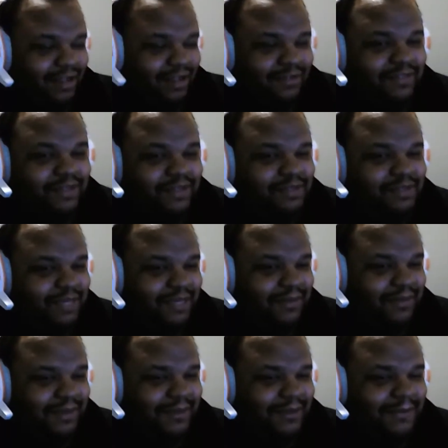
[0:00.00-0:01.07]
of those
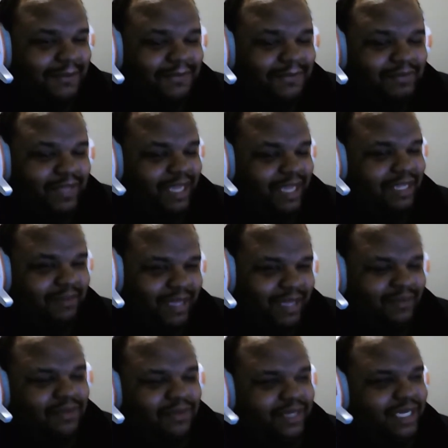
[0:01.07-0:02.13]
people, and then we
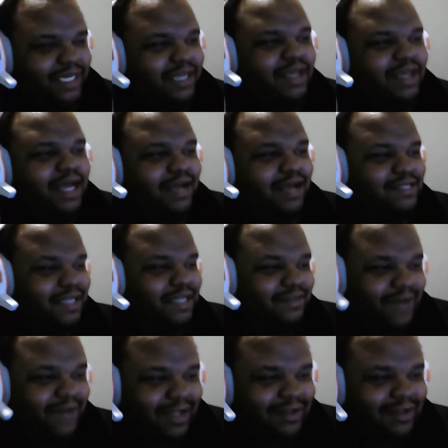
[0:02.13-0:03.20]
have Queenie. Outside of
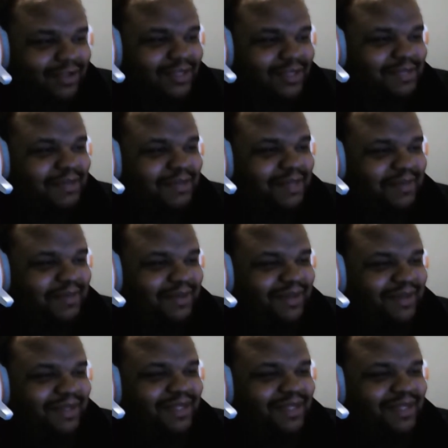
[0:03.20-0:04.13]
all of those people,